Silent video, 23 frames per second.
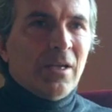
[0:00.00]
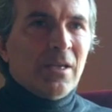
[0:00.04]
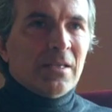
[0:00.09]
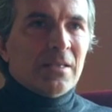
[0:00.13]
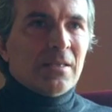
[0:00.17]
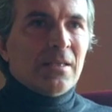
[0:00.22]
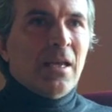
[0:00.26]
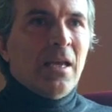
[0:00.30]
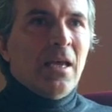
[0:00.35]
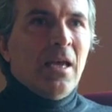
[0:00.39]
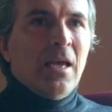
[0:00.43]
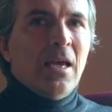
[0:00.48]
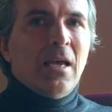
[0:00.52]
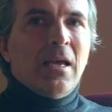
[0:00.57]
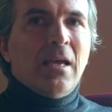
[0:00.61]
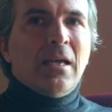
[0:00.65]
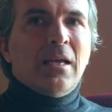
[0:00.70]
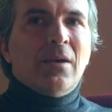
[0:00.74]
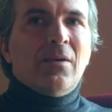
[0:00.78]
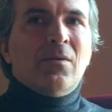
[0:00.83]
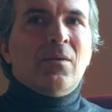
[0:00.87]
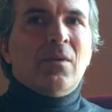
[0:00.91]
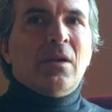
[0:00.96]

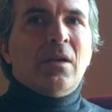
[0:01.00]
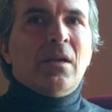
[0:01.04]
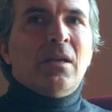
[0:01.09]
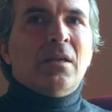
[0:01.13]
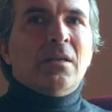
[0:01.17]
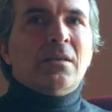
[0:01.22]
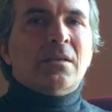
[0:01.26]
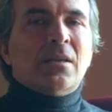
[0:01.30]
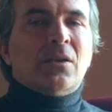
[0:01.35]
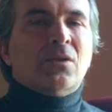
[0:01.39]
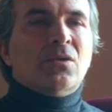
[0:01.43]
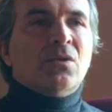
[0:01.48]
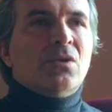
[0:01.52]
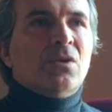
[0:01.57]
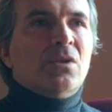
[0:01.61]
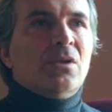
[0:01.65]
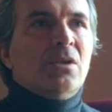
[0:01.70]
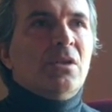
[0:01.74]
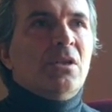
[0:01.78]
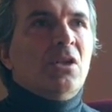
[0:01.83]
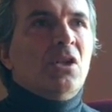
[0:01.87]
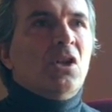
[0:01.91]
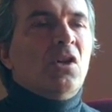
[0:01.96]
It's a
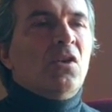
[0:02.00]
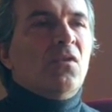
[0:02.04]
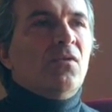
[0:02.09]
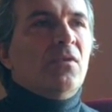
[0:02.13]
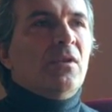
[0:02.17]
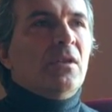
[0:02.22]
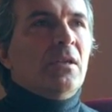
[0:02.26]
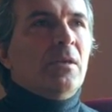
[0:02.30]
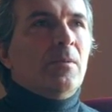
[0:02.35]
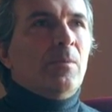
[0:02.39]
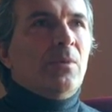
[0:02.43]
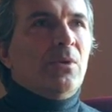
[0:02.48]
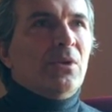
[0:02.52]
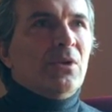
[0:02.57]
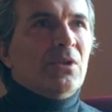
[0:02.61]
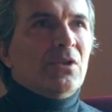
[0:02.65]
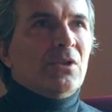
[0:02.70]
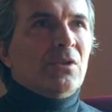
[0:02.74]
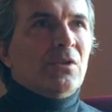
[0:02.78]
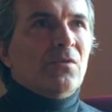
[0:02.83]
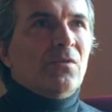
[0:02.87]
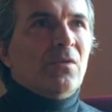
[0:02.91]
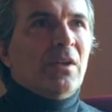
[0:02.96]
concern of a
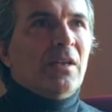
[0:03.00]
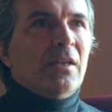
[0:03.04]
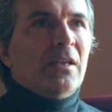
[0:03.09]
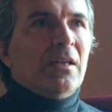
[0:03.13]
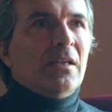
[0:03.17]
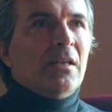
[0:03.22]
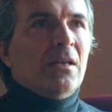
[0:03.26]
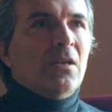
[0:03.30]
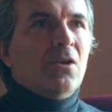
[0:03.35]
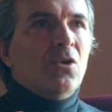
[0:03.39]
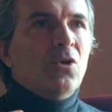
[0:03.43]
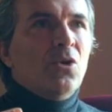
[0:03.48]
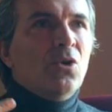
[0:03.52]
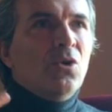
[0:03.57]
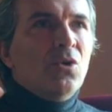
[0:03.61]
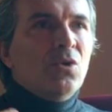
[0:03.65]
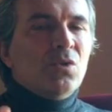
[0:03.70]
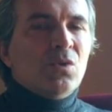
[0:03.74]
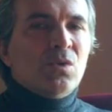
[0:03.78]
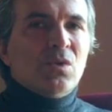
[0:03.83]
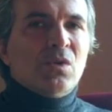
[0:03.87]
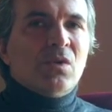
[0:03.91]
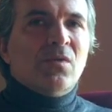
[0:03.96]
person that
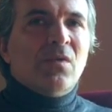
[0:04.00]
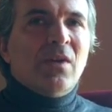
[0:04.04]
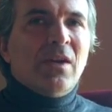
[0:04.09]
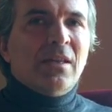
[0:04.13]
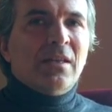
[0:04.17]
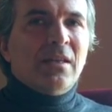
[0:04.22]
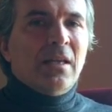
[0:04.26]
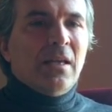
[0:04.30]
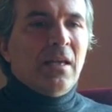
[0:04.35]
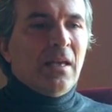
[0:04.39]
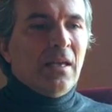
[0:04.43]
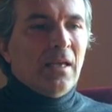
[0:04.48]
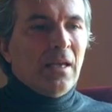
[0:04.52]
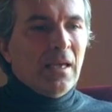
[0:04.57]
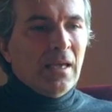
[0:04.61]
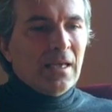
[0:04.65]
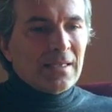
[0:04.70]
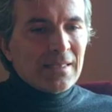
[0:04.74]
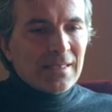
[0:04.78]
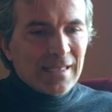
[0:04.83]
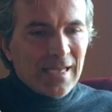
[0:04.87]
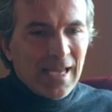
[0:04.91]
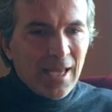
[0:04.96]
knows that
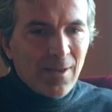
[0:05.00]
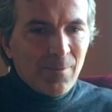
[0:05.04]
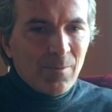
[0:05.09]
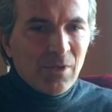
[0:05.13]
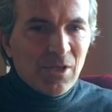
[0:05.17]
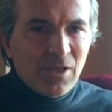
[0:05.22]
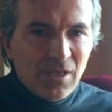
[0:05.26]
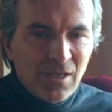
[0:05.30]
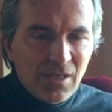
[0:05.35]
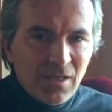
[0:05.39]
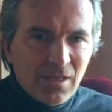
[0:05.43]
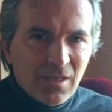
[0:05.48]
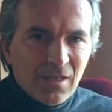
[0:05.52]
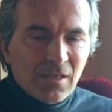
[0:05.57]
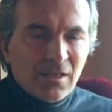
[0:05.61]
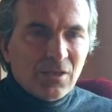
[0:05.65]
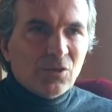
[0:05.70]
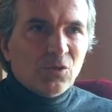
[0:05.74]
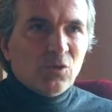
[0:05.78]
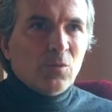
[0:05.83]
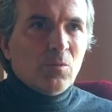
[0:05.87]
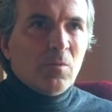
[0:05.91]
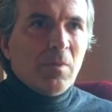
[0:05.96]
has come here
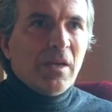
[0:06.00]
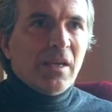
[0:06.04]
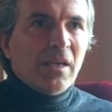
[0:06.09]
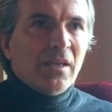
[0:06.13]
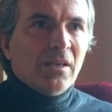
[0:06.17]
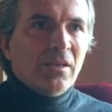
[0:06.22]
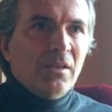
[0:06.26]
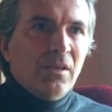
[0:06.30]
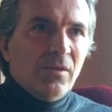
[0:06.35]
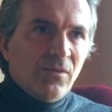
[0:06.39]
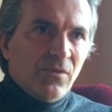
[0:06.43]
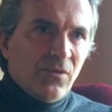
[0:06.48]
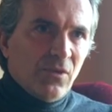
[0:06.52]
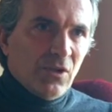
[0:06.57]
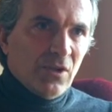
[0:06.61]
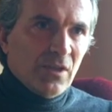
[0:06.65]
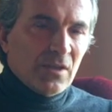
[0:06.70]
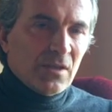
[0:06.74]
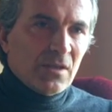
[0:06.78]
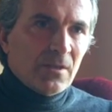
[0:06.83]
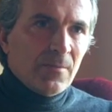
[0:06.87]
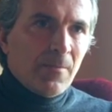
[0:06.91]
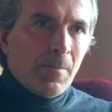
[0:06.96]
to make a
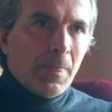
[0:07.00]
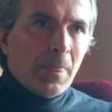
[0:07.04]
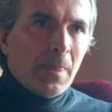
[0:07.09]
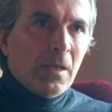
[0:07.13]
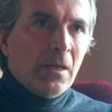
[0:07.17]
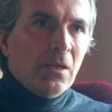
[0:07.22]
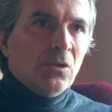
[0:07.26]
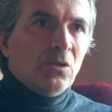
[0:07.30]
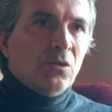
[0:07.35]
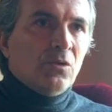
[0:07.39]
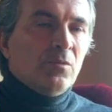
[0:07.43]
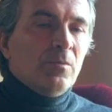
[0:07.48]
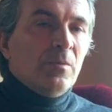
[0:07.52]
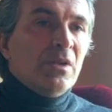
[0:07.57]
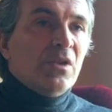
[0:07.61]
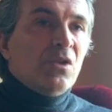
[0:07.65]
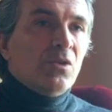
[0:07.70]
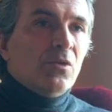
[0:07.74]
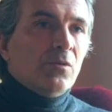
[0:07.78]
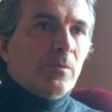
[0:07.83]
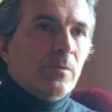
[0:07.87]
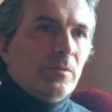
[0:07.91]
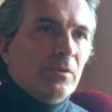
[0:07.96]
difference, to be
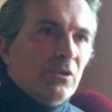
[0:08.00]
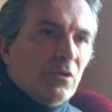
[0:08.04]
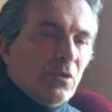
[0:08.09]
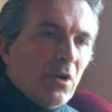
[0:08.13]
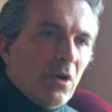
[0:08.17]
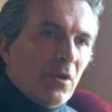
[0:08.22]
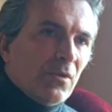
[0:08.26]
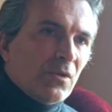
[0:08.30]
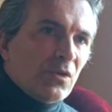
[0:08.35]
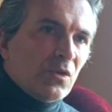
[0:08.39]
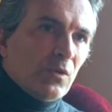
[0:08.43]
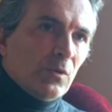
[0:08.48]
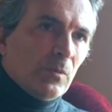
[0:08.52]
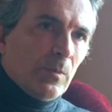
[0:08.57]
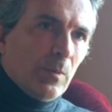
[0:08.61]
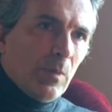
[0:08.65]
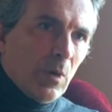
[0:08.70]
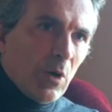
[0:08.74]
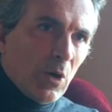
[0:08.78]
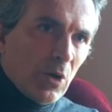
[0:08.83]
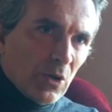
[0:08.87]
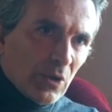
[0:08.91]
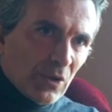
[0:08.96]
of
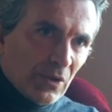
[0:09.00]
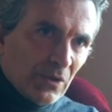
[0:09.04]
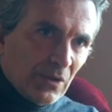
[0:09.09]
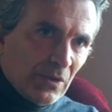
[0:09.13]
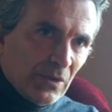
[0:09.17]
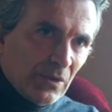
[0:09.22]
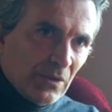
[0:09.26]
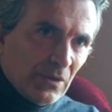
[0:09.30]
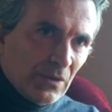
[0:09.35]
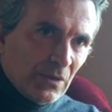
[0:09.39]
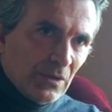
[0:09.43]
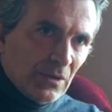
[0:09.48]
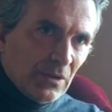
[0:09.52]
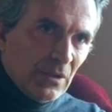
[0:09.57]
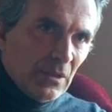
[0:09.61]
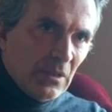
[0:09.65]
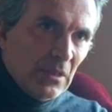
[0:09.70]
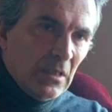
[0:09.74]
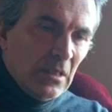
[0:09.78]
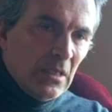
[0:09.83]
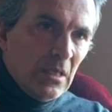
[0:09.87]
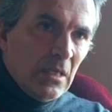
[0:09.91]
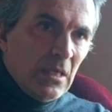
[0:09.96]
support,
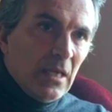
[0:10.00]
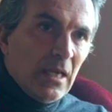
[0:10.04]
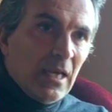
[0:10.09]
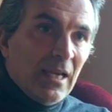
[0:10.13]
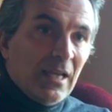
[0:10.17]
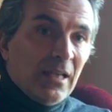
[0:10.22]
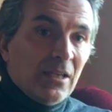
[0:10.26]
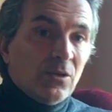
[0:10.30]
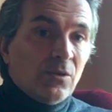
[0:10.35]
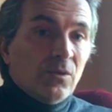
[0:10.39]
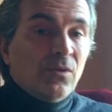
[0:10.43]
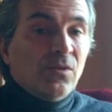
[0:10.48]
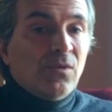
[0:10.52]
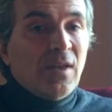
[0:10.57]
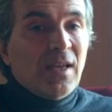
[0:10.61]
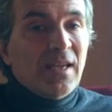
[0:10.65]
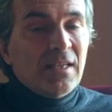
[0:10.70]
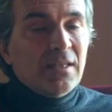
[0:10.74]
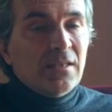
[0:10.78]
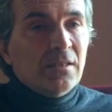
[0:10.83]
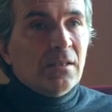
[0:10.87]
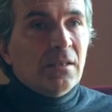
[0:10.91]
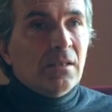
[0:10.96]
and to
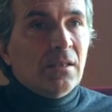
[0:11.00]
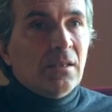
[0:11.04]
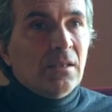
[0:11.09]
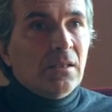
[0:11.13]
find